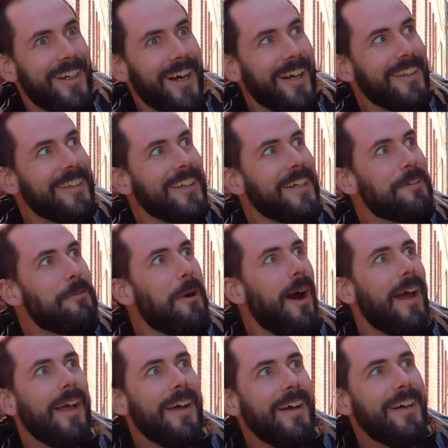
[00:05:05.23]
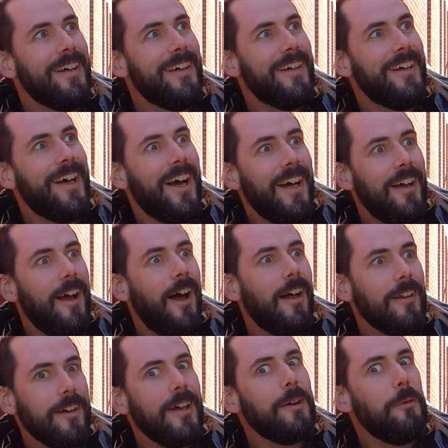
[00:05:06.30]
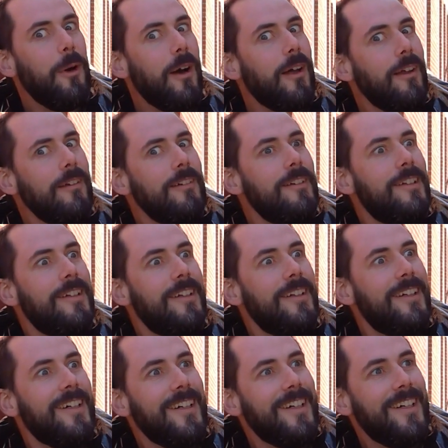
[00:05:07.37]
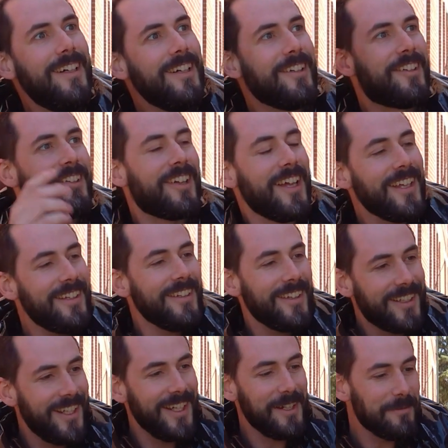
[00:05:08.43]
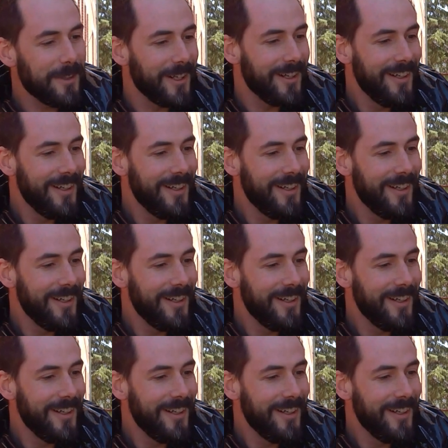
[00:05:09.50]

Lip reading: I look like what? I look like what? Say it to the camera.